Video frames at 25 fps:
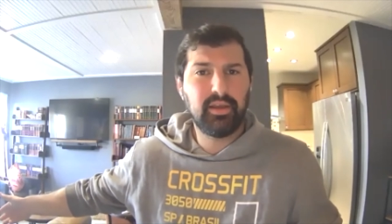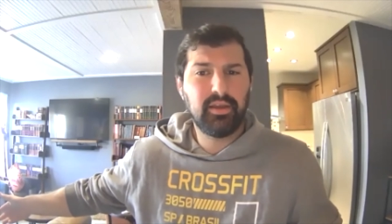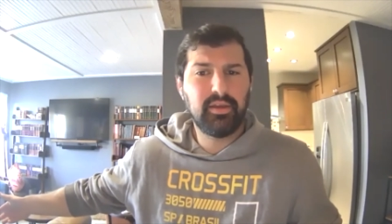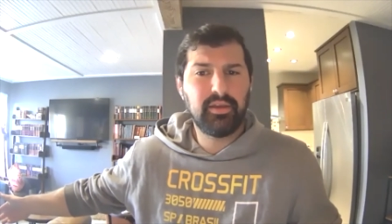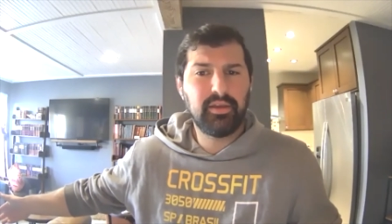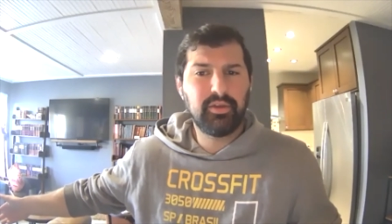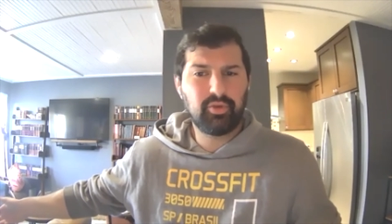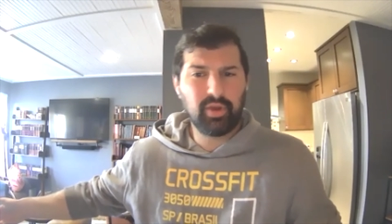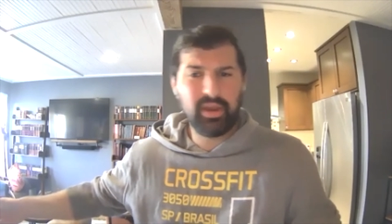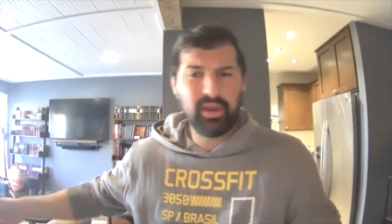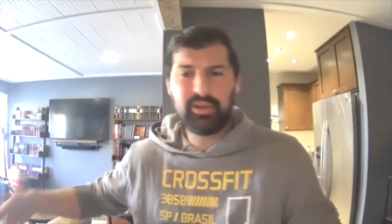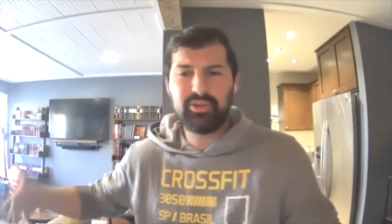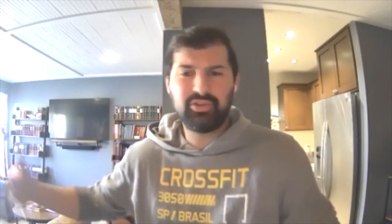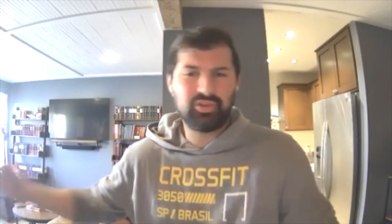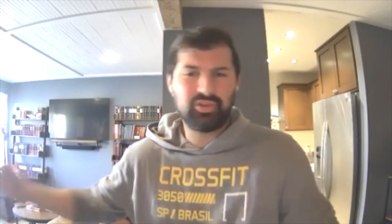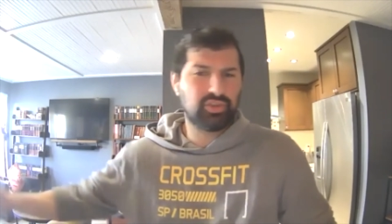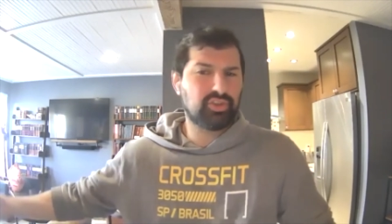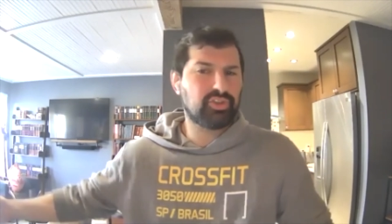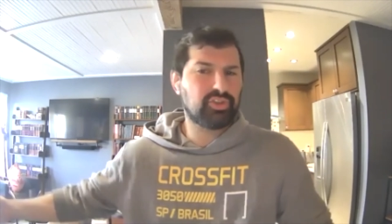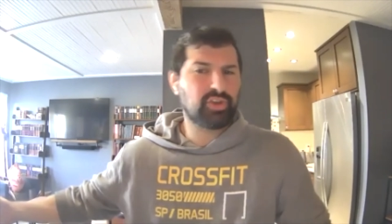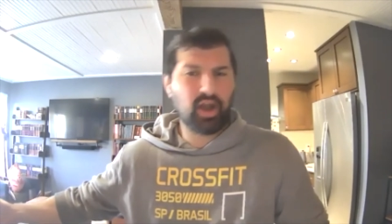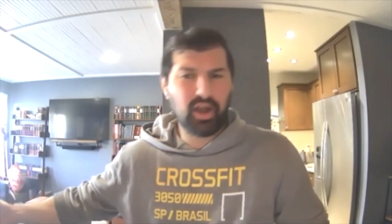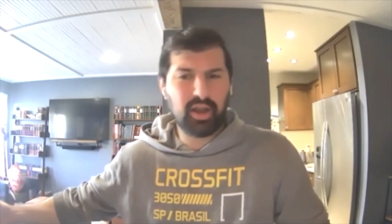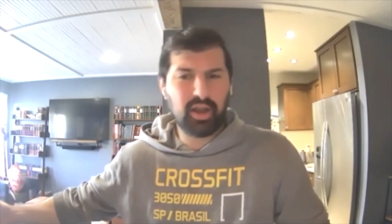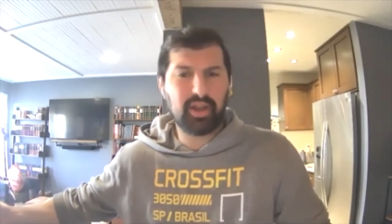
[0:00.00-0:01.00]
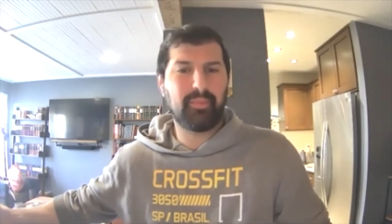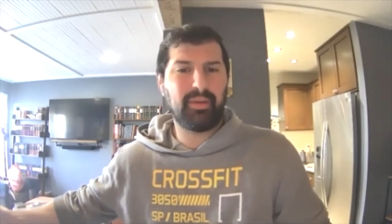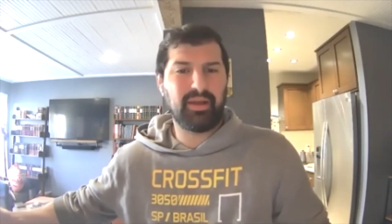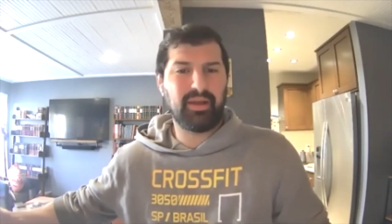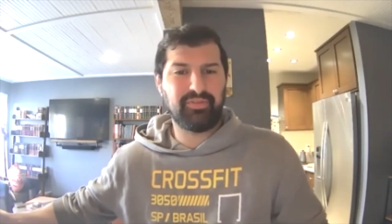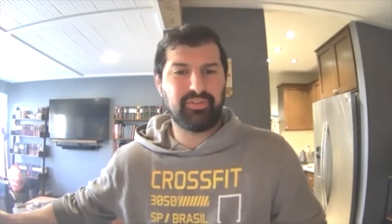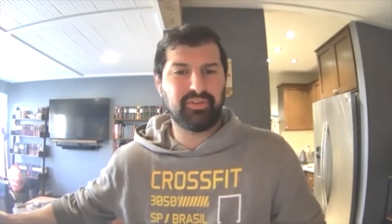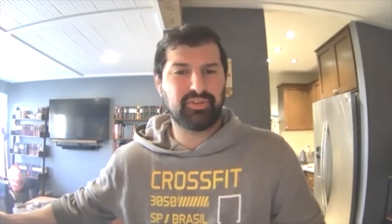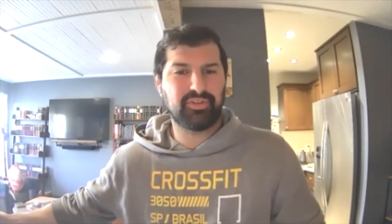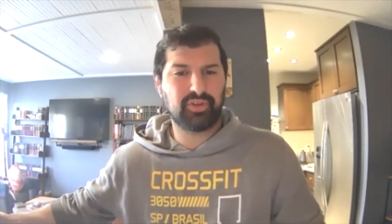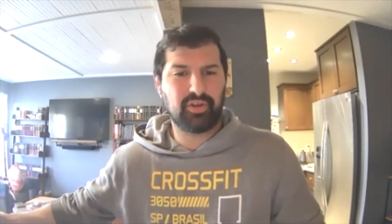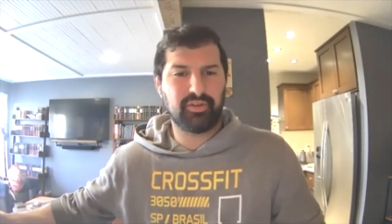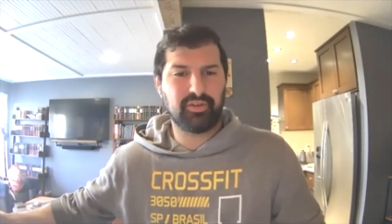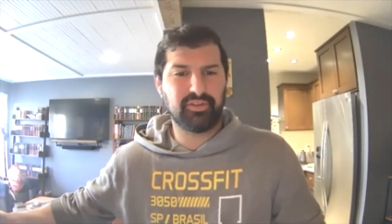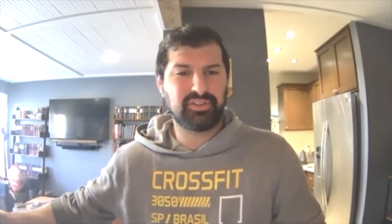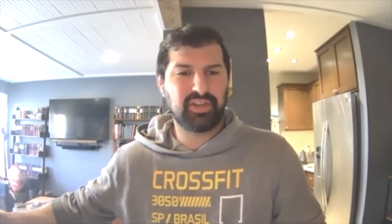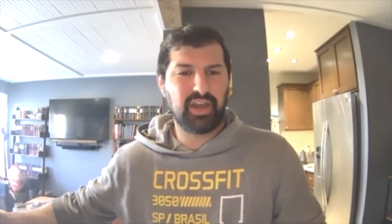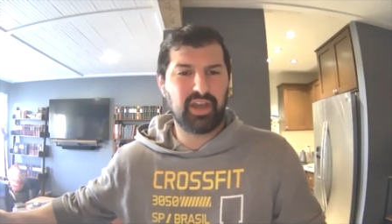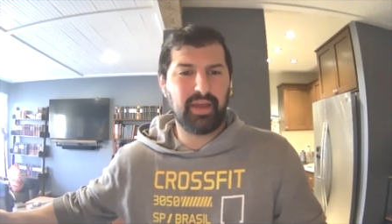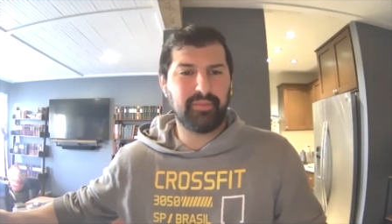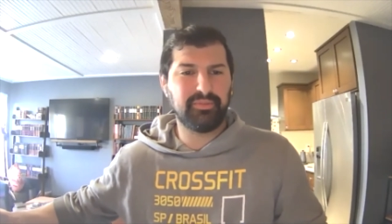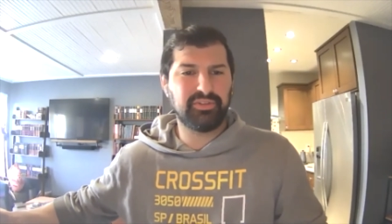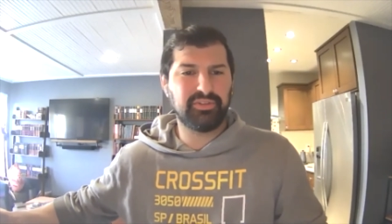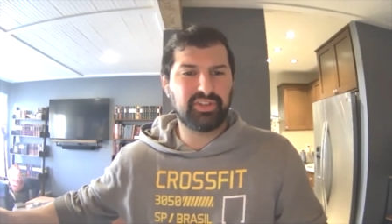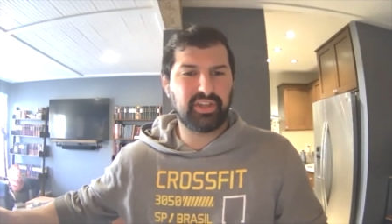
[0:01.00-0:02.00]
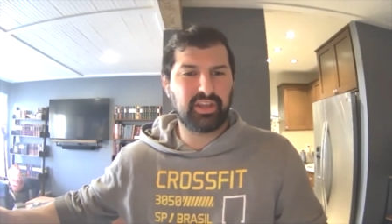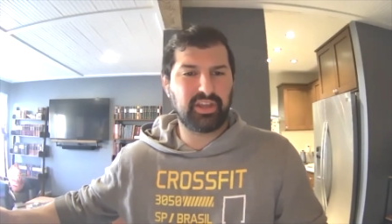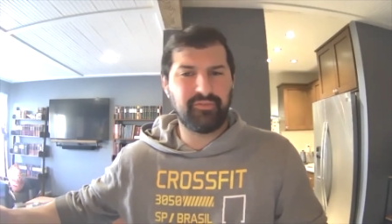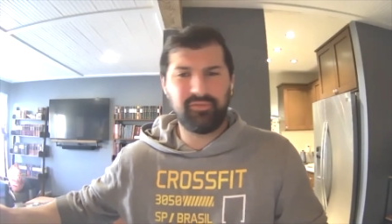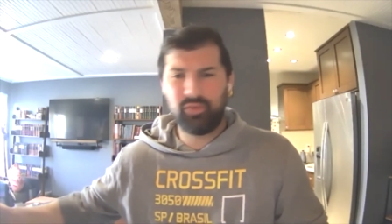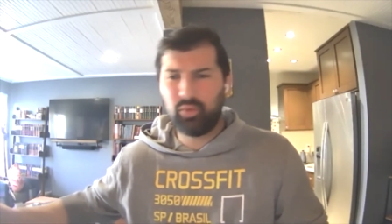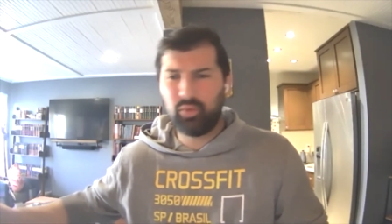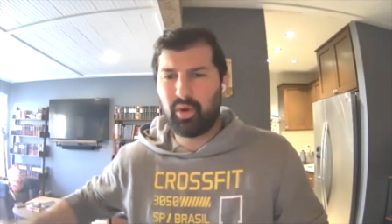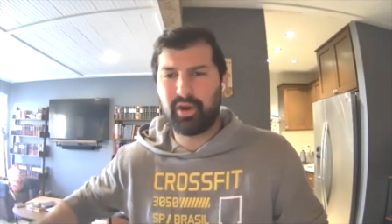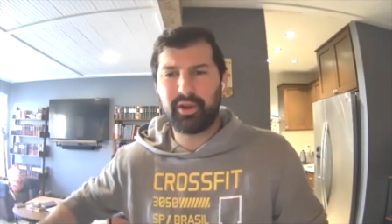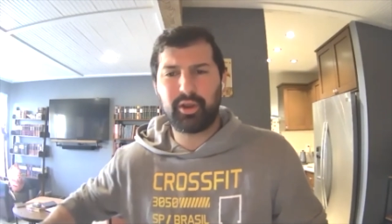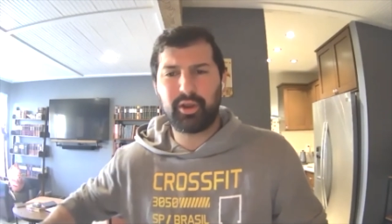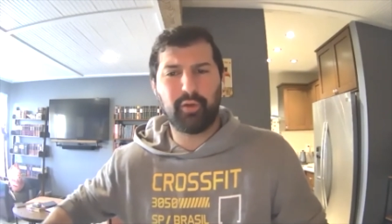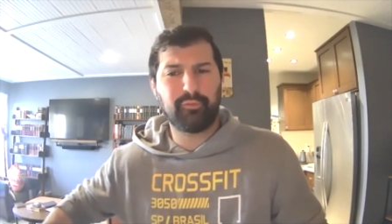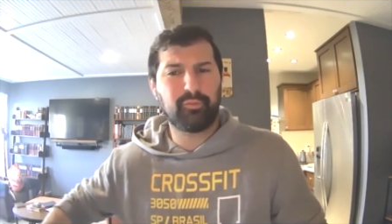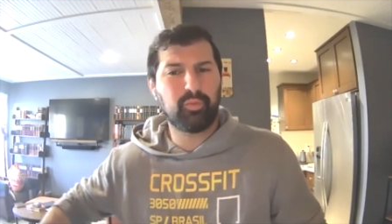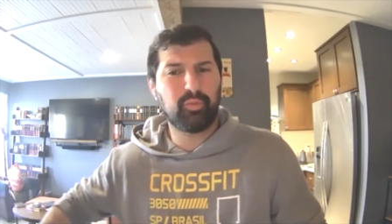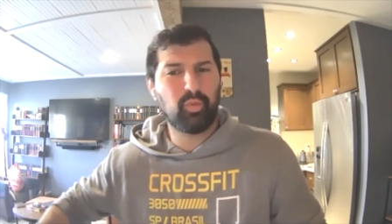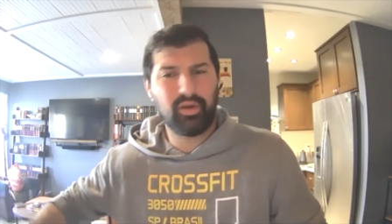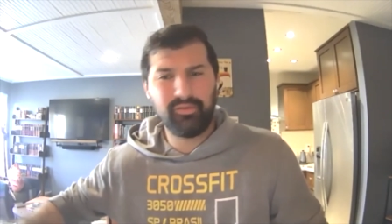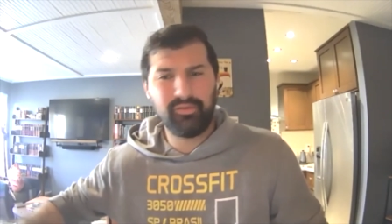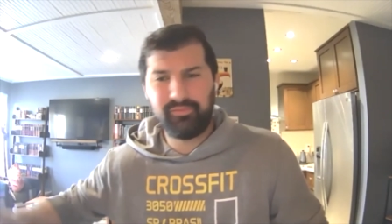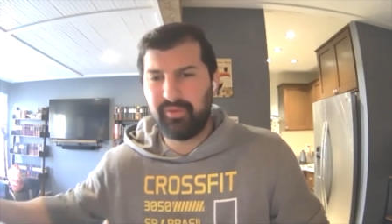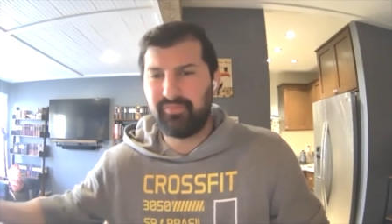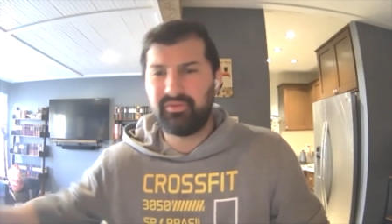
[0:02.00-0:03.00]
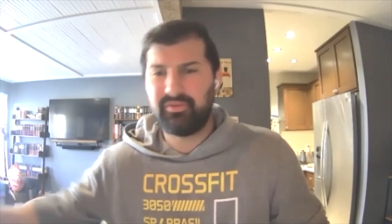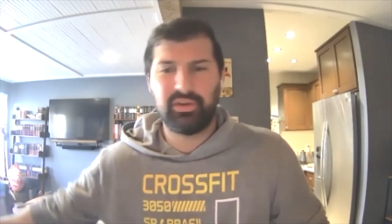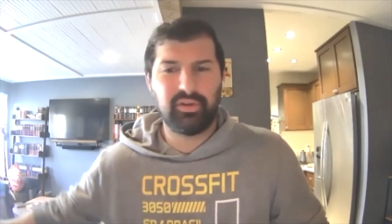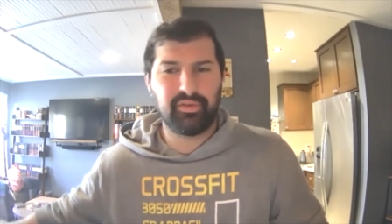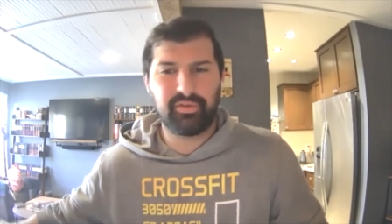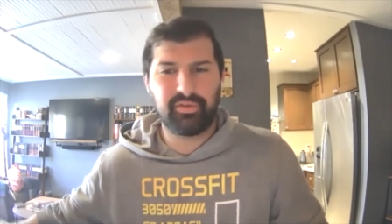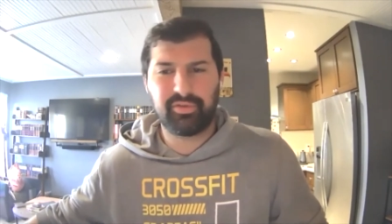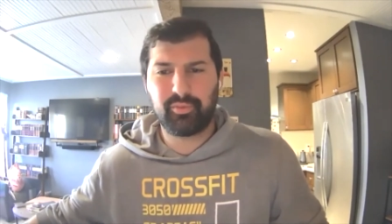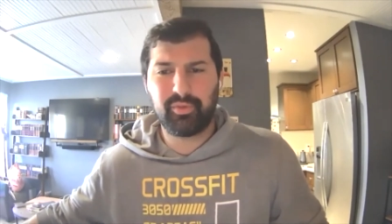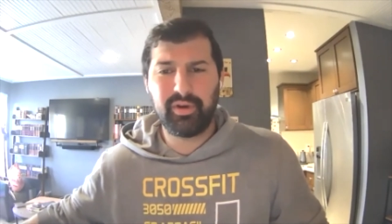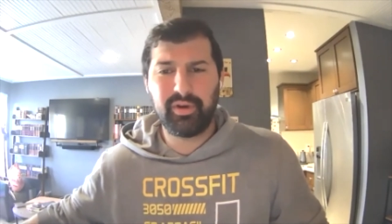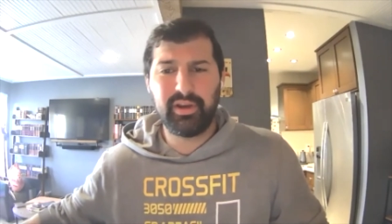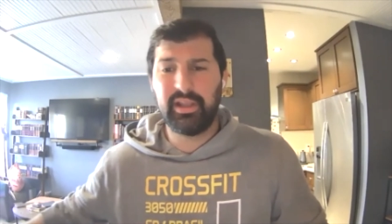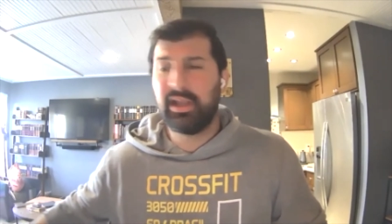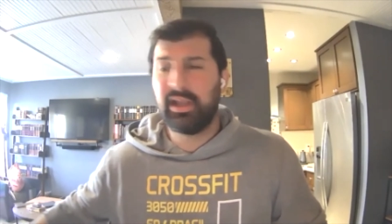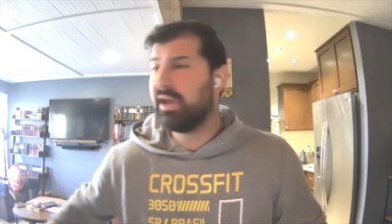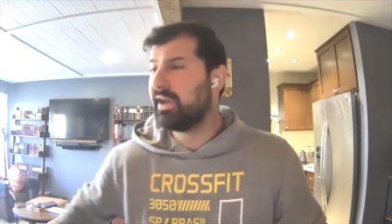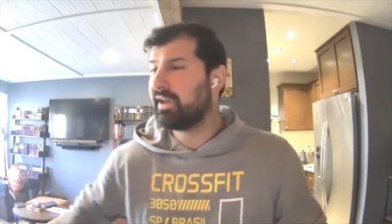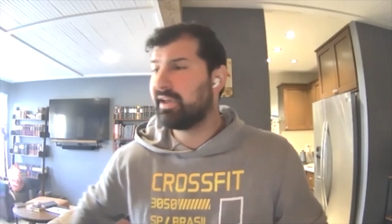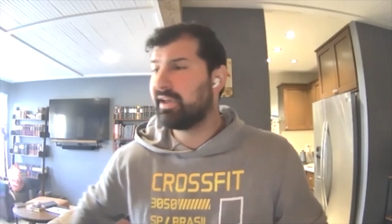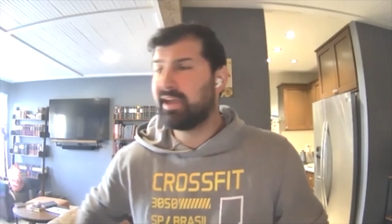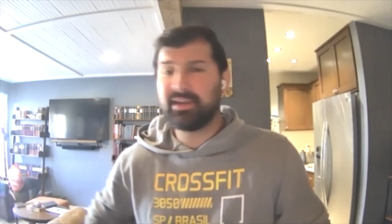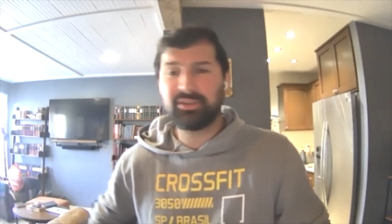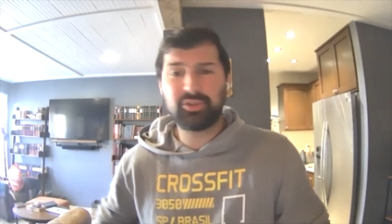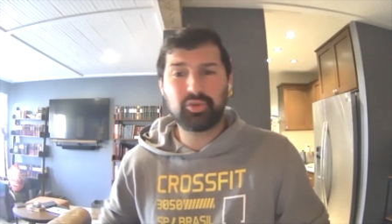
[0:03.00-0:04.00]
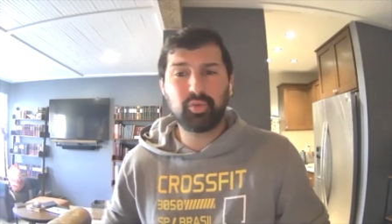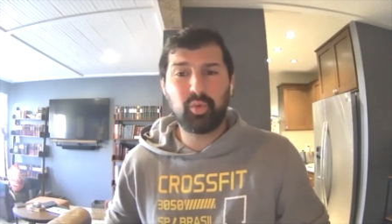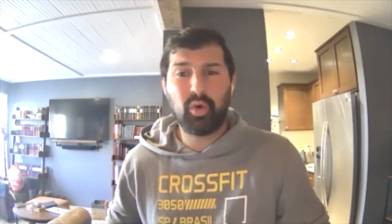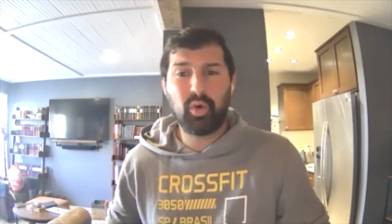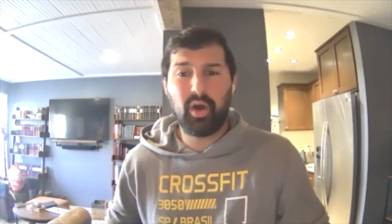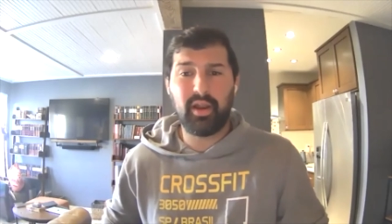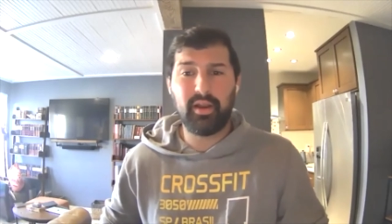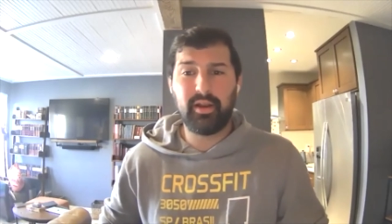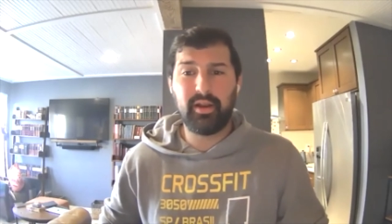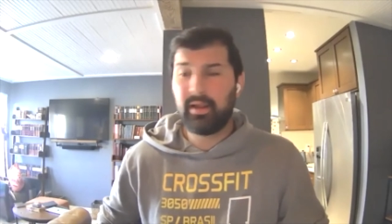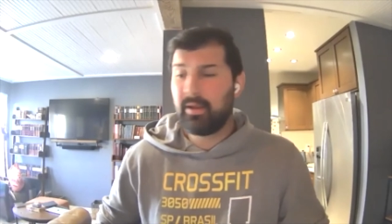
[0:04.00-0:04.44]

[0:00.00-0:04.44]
Greg used to talk about this all the time. It's like, if you want to go from 150 to 3, guess what?